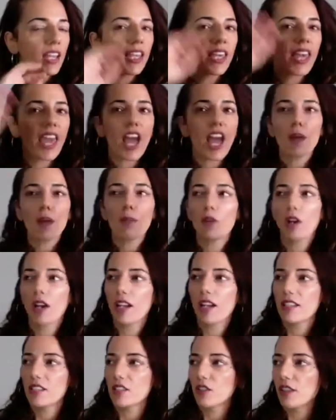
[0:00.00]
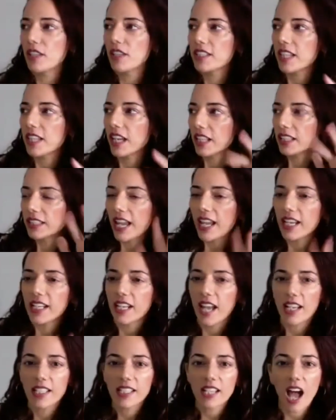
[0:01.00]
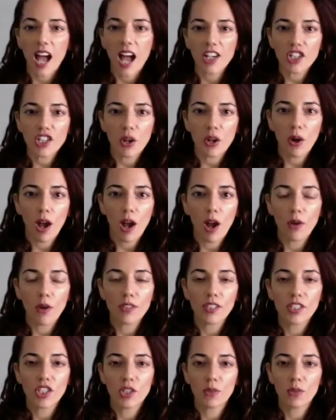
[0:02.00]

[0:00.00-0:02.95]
cameras or this like late night talk show host.